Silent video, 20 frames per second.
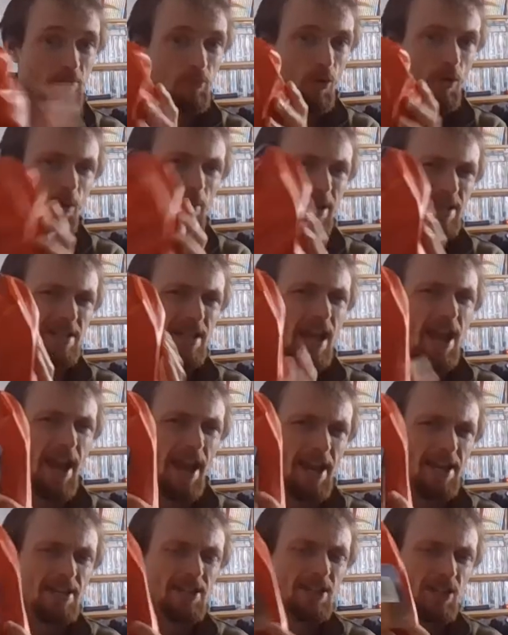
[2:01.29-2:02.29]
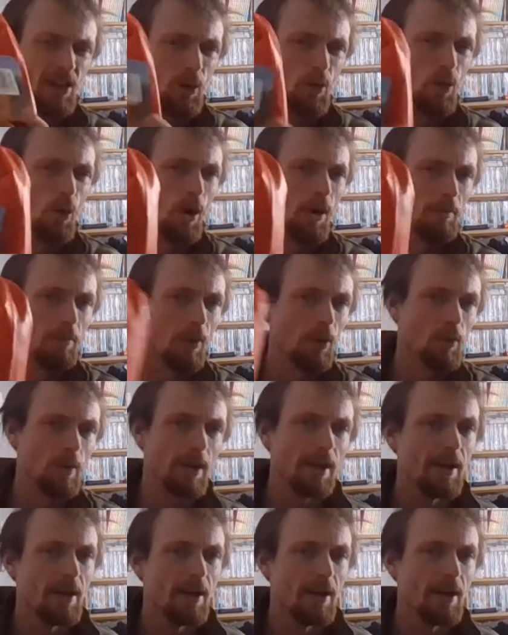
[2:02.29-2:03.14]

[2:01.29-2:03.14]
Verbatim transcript: problem is, it is still quite bulky